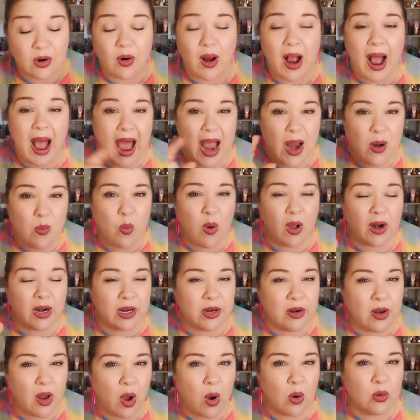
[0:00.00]
her, I
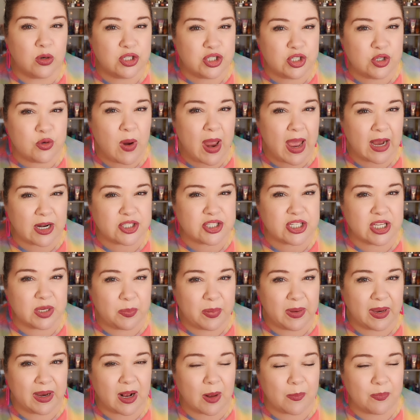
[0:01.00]
want to know, do you actually
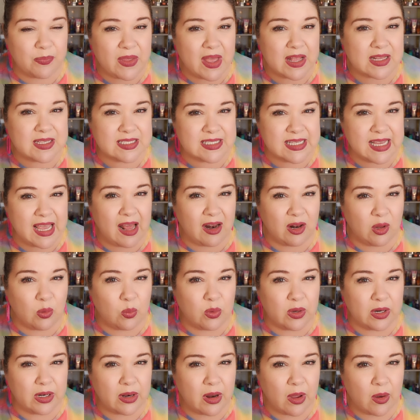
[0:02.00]
pick up that
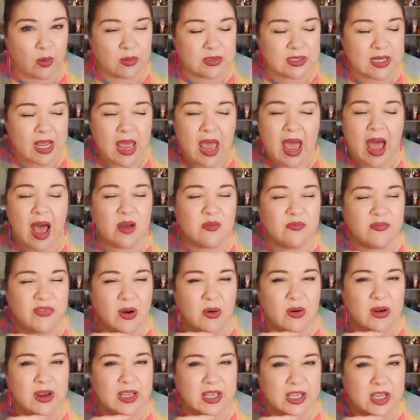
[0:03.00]
sandalwood note? I'm
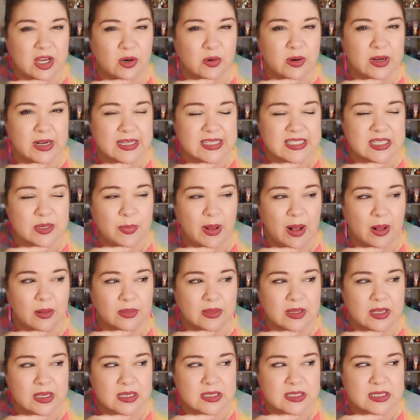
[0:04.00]
very curious
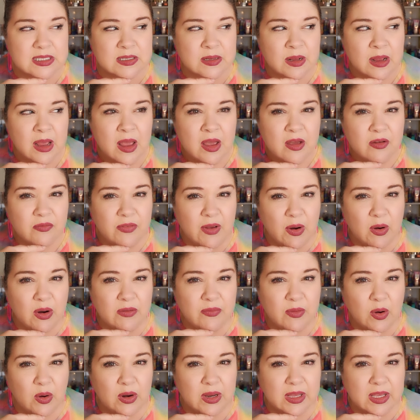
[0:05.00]
about this. Very,
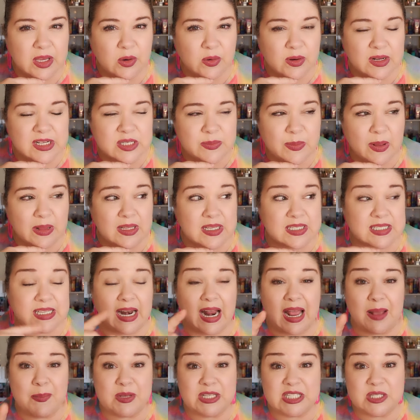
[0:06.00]
very curious about this. And
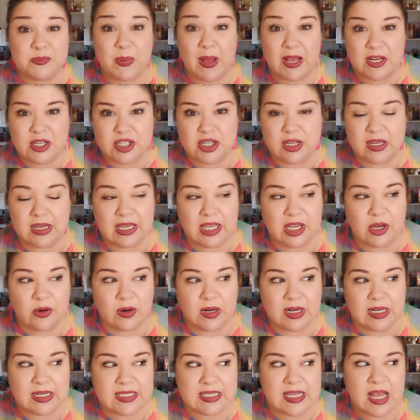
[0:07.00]
I'm especially
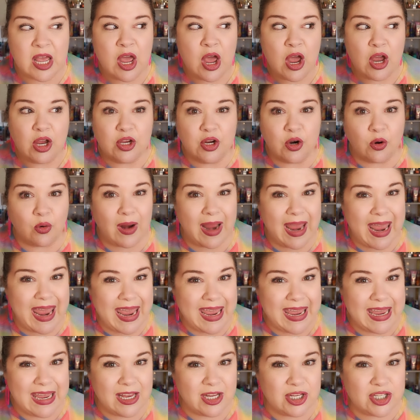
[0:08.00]
curious your
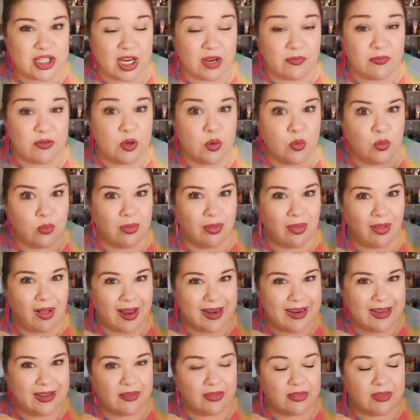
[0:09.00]
age, if you
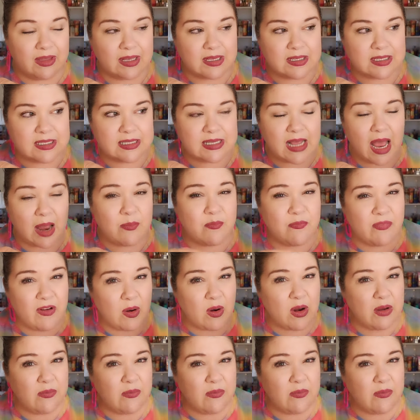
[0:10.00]
like this. I'm